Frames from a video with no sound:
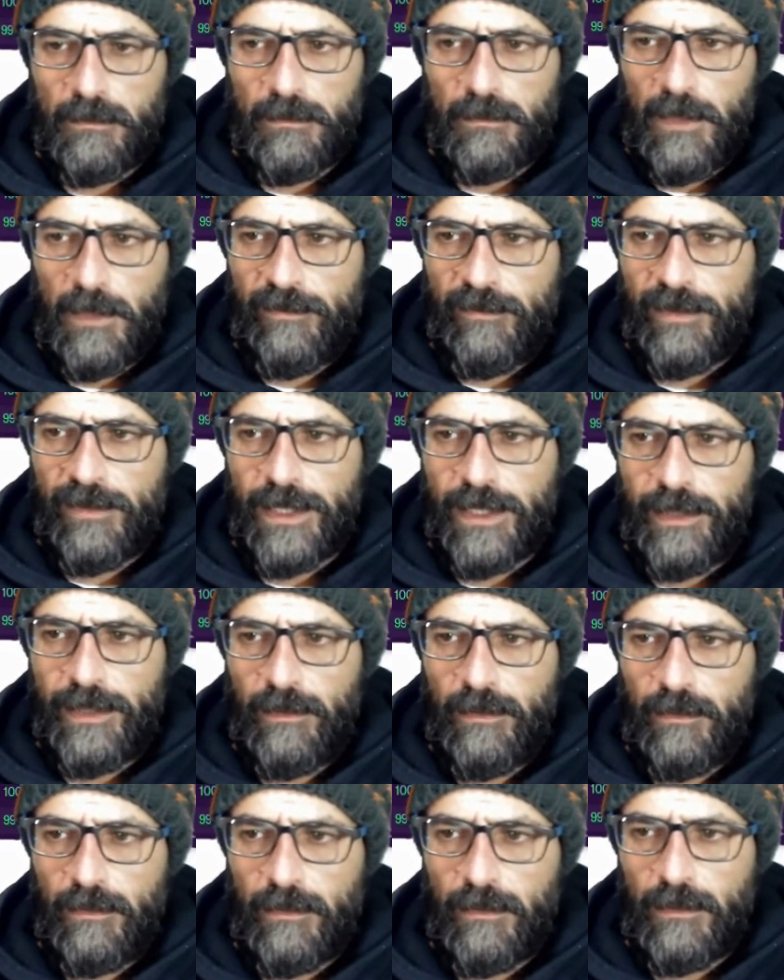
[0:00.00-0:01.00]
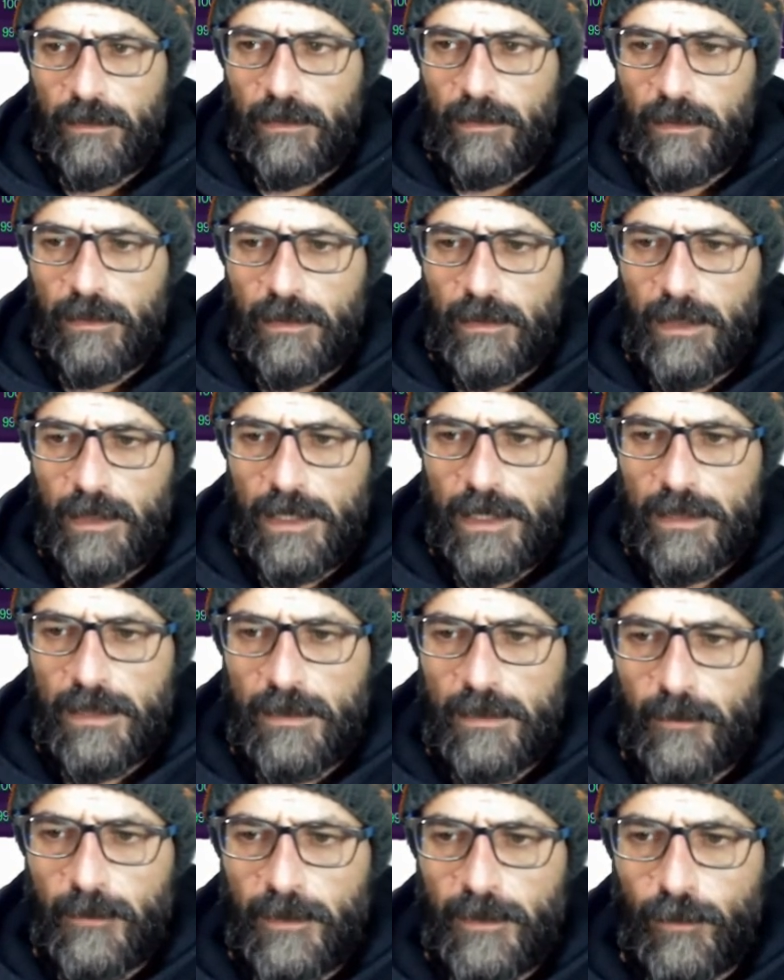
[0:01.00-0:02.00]
fine. Let's
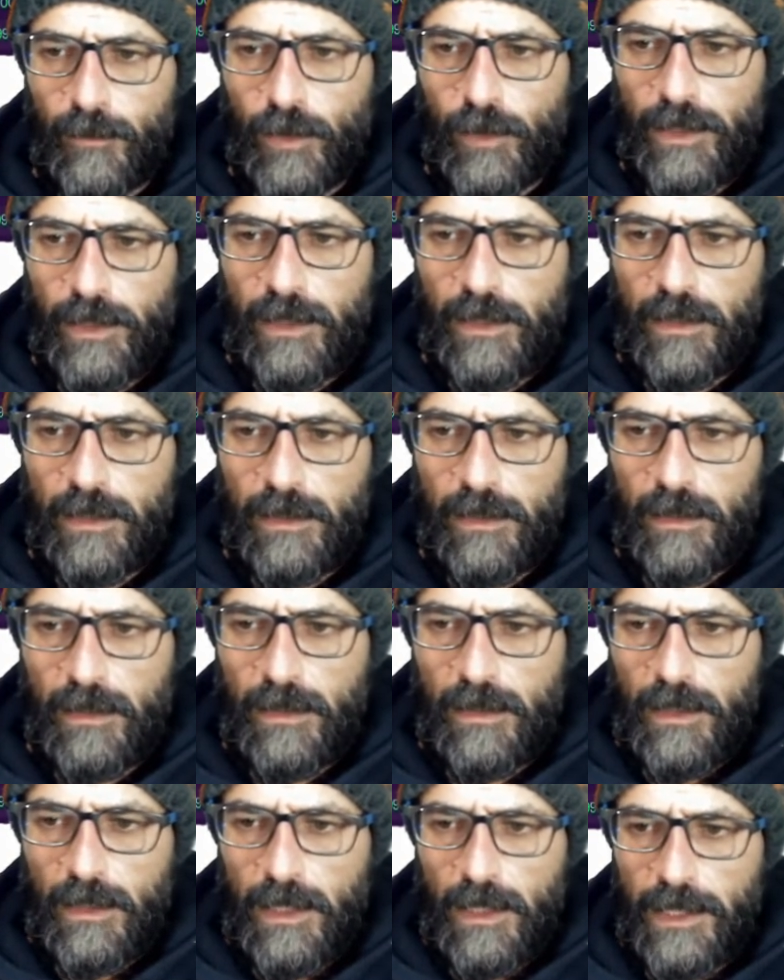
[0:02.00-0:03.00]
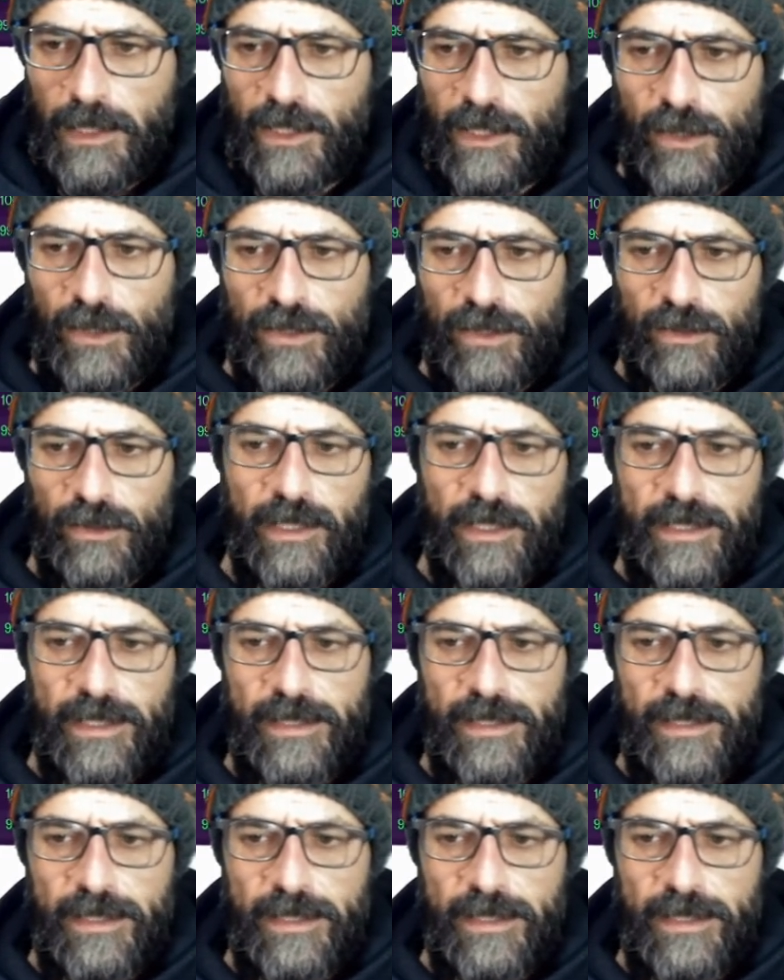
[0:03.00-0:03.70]
do one more. I know it's not an easy